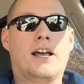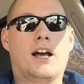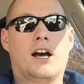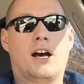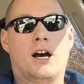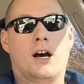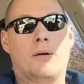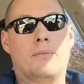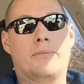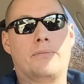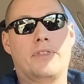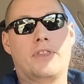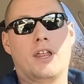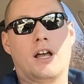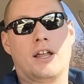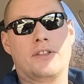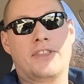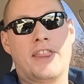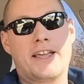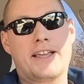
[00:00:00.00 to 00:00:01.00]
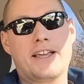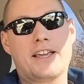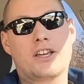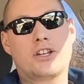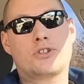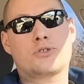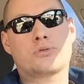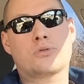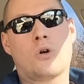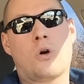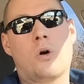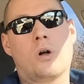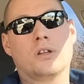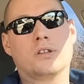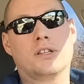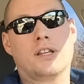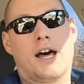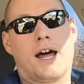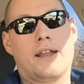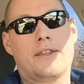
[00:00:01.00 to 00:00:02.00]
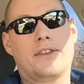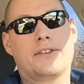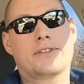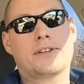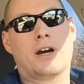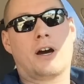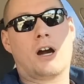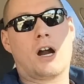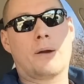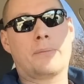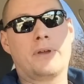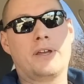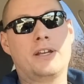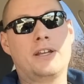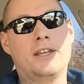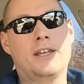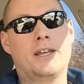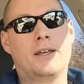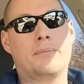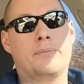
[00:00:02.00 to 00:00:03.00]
Um, they can control a lot of this carbon